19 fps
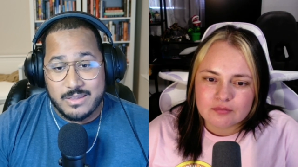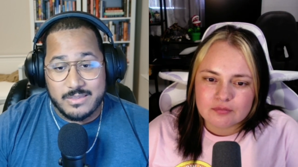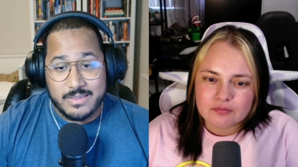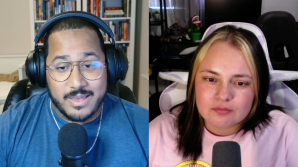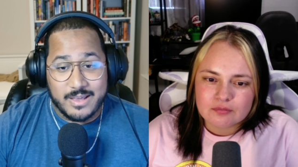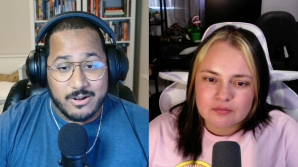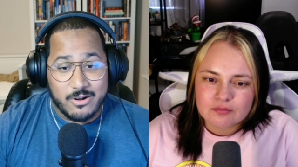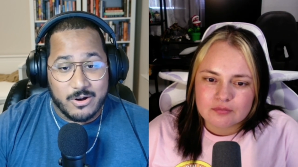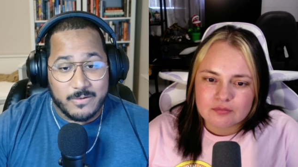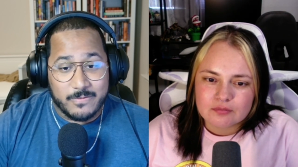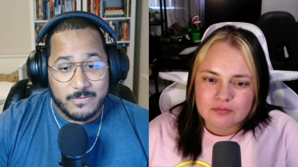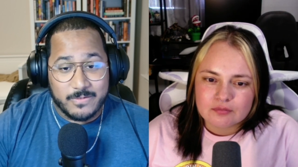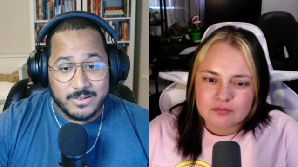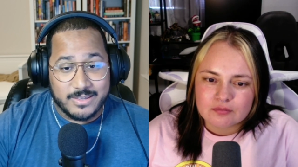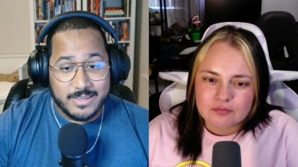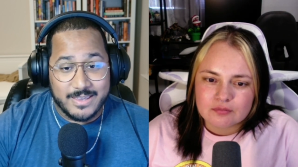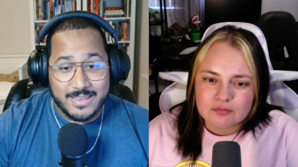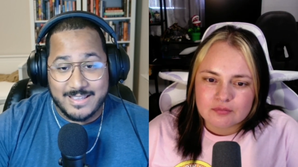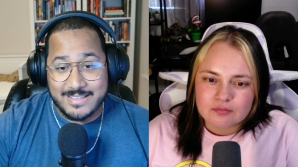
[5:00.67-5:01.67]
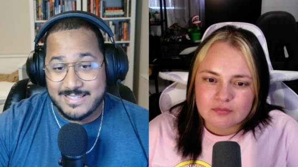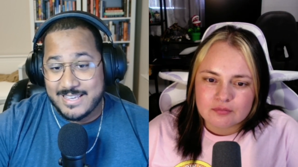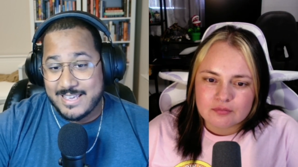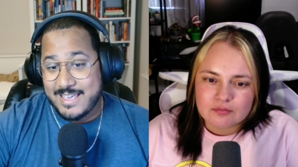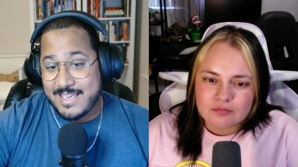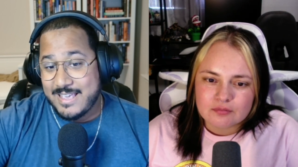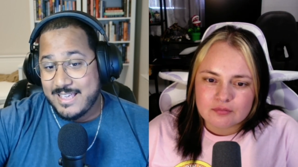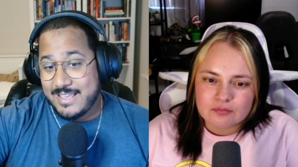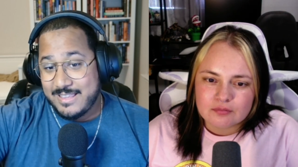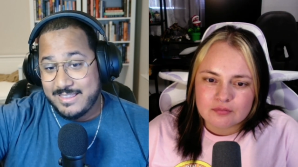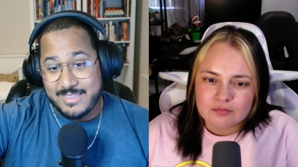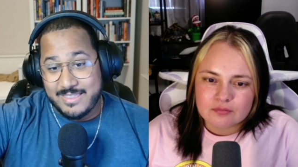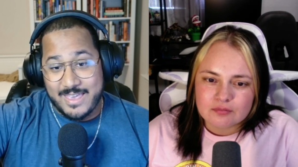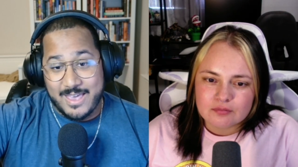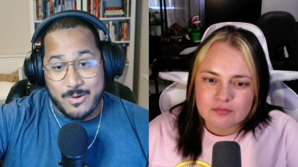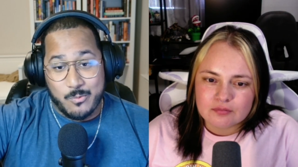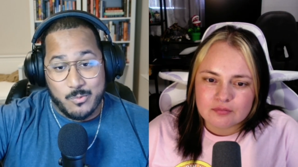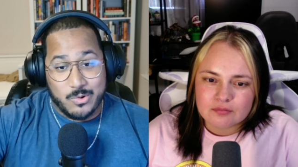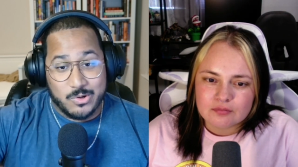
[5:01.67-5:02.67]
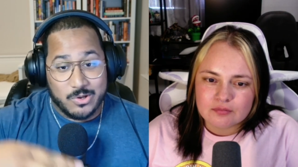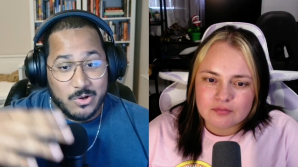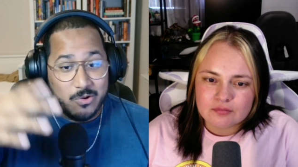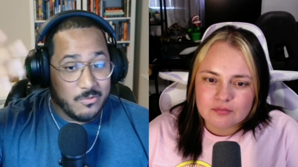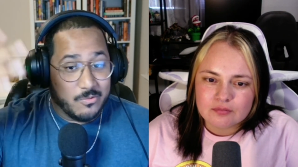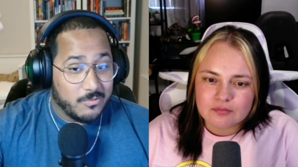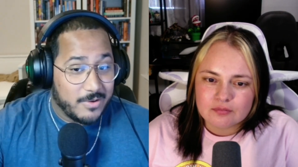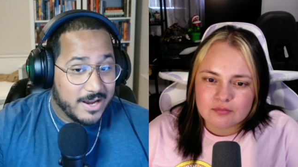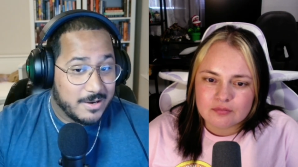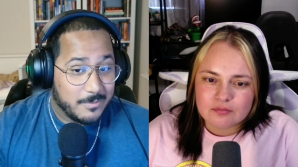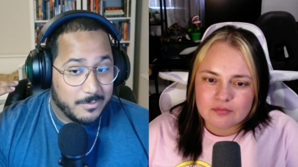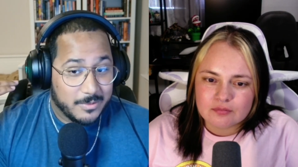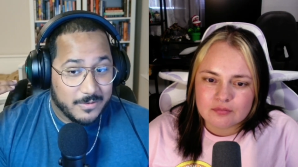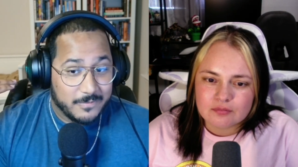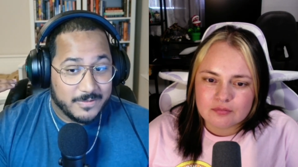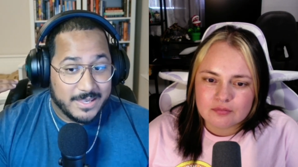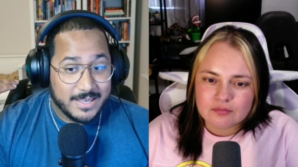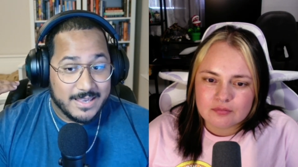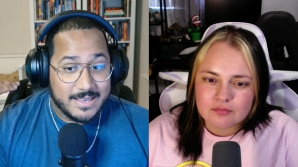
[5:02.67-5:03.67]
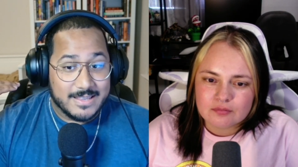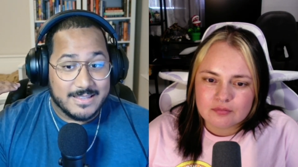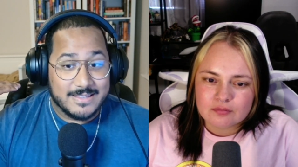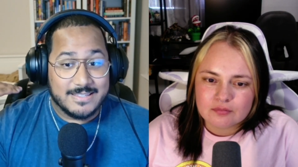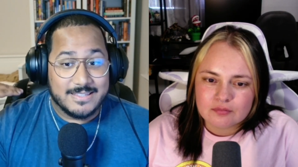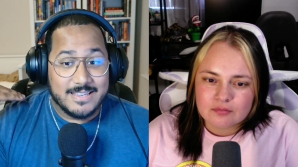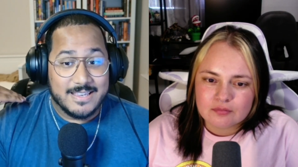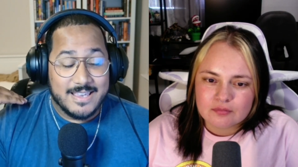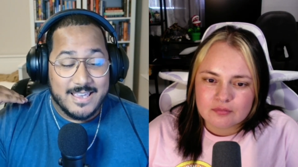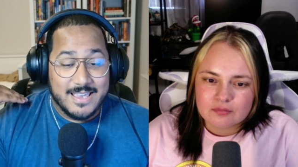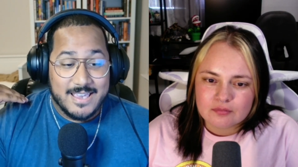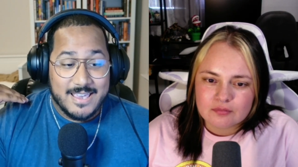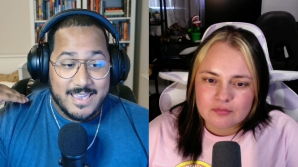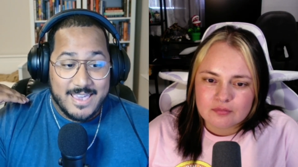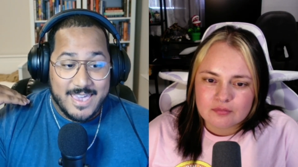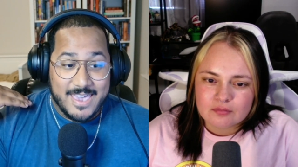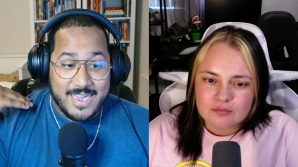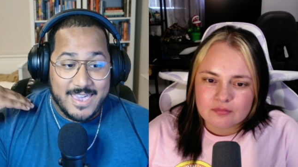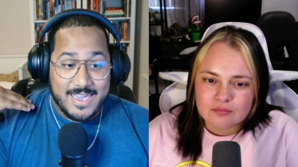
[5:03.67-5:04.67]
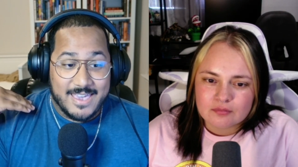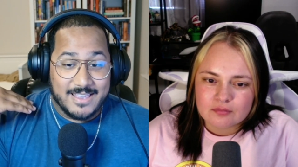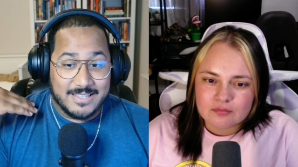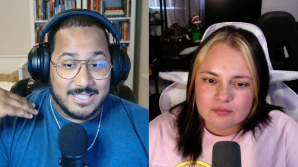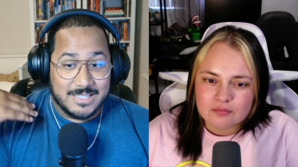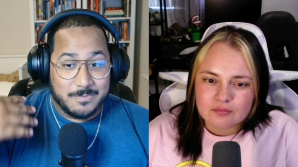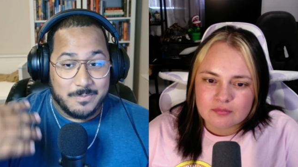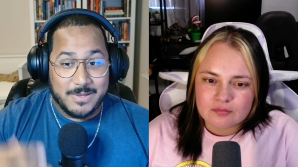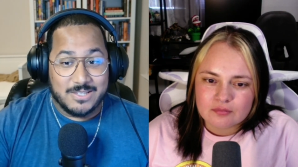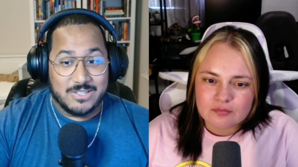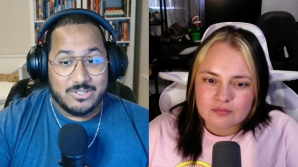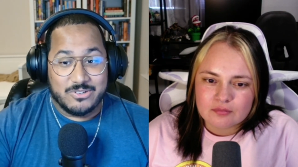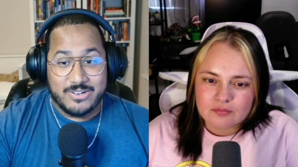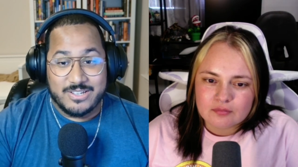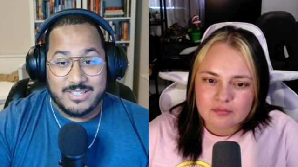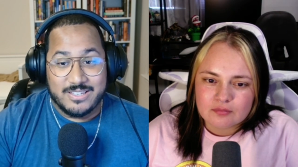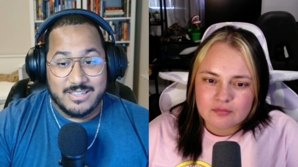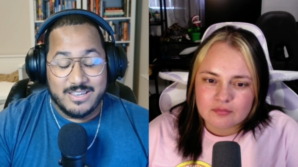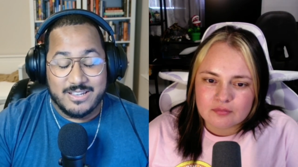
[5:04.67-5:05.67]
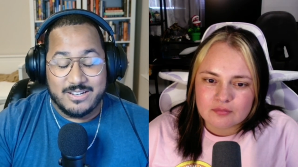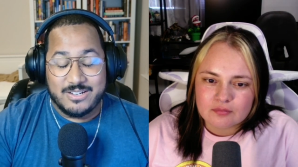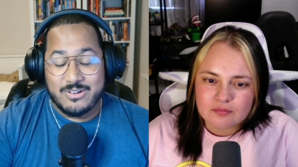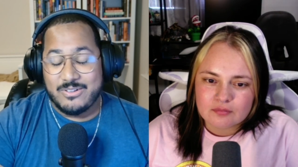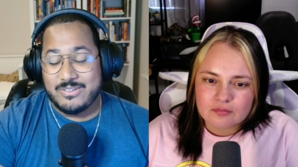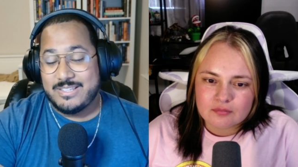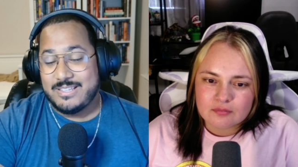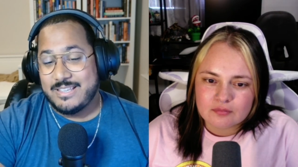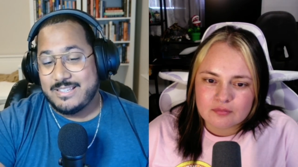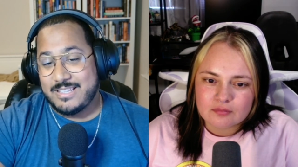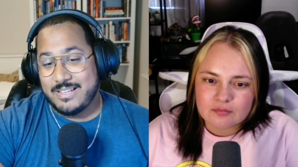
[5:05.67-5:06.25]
Speaker 1: that are for kids that will go right above kids and speak straight to the adults. It's